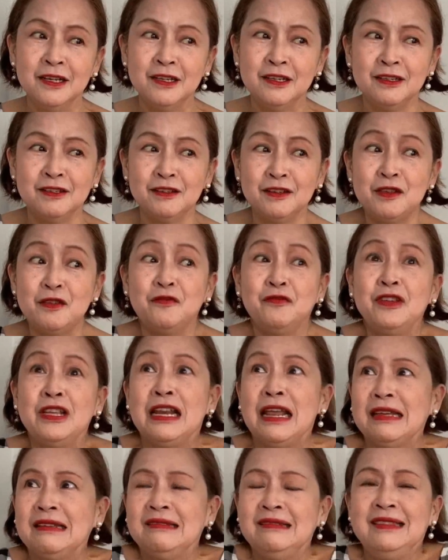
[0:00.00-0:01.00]
you know, you feel
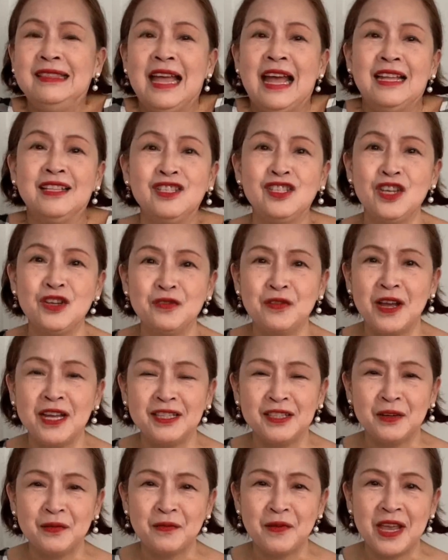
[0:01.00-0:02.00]
like dancing
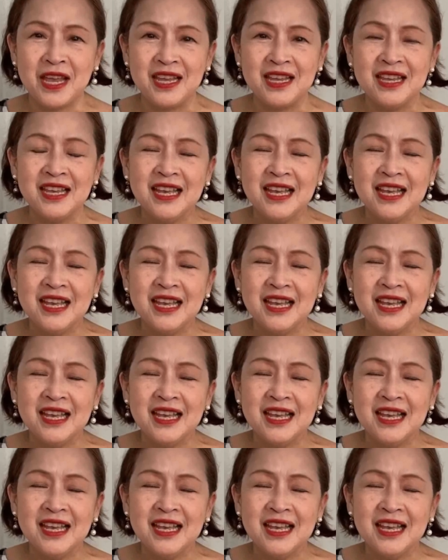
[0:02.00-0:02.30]
right away.